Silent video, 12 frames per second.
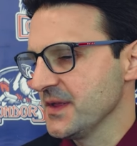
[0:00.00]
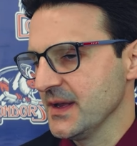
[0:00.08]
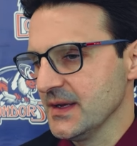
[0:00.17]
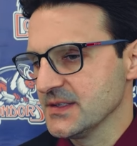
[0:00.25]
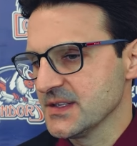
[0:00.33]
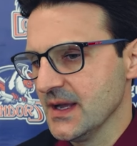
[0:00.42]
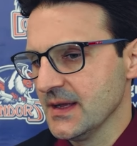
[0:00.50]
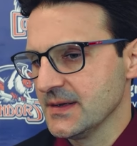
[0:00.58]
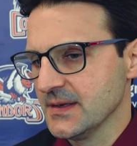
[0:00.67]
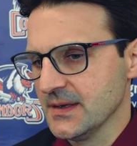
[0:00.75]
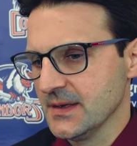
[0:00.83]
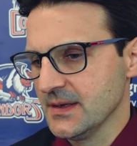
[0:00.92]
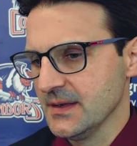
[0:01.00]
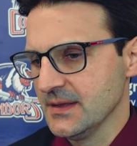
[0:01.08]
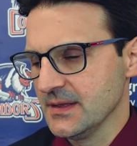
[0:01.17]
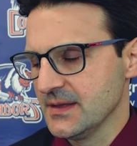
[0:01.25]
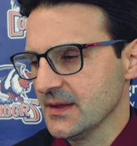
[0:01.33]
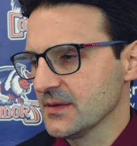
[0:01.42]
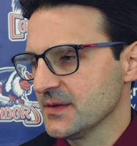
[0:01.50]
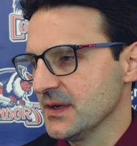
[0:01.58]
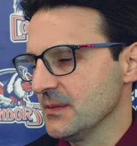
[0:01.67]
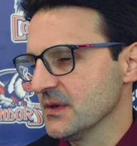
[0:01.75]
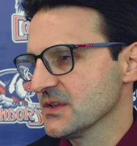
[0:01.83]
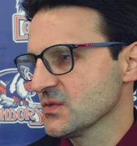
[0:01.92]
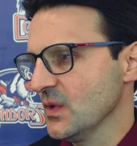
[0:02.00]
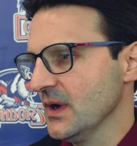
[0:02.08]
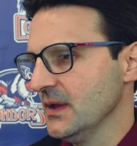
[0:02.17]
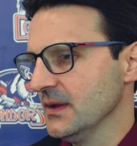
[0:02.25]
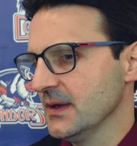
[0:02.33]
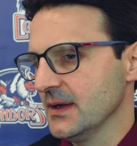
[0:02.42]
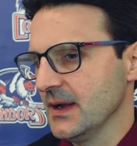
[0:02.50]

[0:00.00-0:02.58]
things that that the other team does well,